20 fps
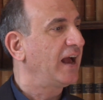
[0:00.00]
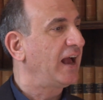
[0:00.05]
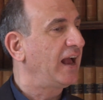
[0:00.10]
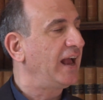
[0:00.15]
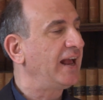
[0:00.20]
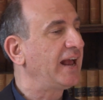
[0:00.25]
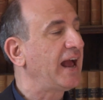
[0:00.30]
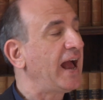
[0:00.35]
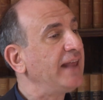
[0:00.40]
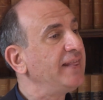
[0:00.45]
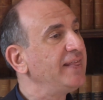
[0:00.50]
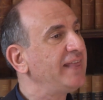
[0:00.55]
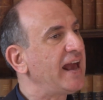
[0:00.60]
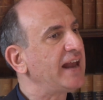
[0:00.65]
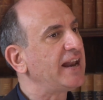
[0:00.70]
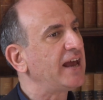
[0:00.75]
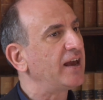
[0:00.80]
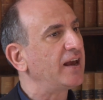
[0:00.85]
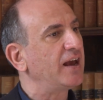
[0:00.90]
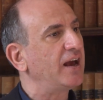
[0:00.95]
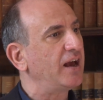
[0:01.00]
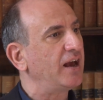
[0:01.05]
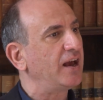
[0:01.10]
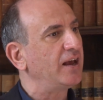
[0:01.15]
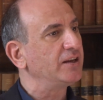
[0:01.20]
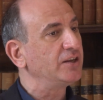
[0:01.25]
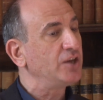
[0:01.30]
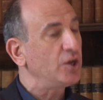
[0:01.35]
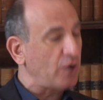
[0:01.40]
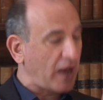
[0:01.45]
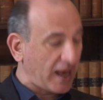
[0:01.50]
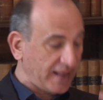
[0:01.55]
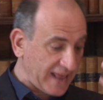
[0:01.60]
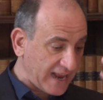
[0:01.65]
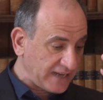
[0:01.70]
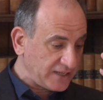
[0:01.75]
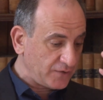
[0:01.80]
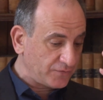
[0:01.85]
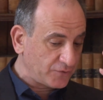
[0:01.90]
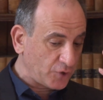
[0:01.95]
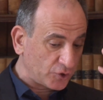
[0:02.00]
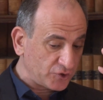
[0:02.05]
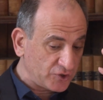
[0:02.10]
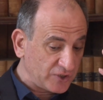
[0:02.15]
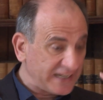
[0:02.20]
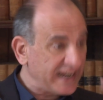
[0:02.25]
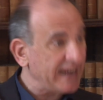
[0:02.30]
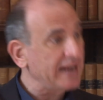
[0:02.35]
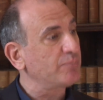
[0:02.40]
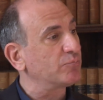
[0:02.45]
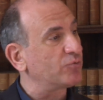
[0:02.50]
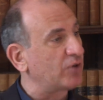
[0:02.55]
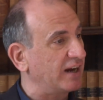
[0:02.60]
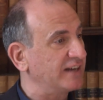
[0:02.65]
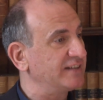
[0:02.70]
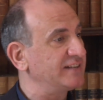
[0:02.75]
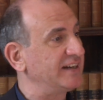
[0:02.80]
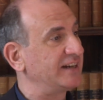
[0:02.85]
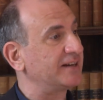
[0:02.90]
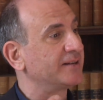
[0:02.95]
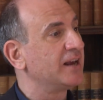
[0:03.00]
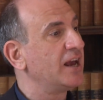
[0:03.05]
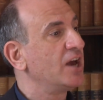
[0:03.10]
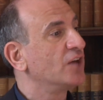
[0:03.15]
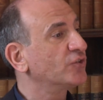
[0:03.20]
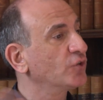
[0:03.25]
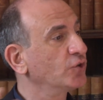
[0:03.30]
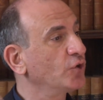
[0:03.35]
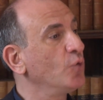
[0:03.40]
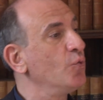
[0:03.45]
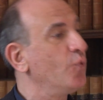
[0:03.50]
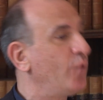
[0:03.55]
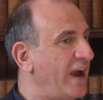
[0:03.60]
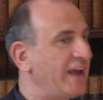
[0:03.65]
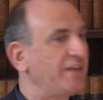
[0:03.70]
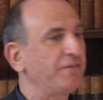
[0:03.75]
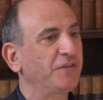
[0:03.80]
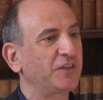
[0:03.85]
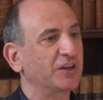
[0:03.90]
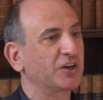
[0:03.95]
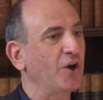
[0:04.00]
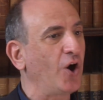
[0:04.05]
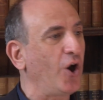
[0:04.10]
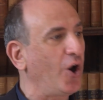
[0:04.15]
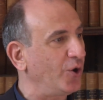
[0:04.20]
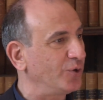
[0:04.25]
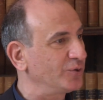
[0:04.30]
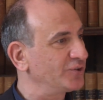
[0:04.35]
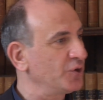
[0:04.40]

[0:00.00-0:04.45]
Uh, and then I, you know, and then you've got to keep writing. So don't wait for the call.